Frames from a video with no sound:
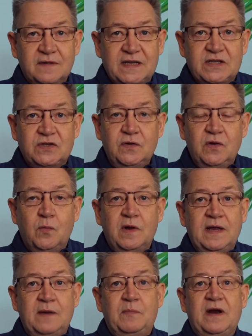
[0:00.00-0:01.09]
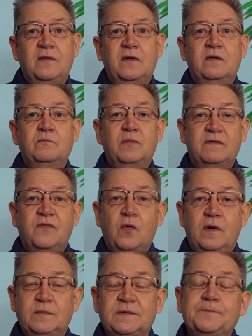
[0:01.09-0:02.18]
Let's do the one that better
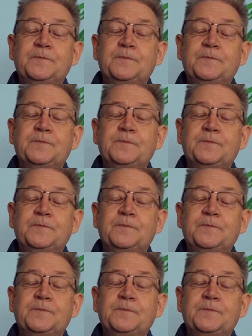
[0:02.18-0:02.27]
performed.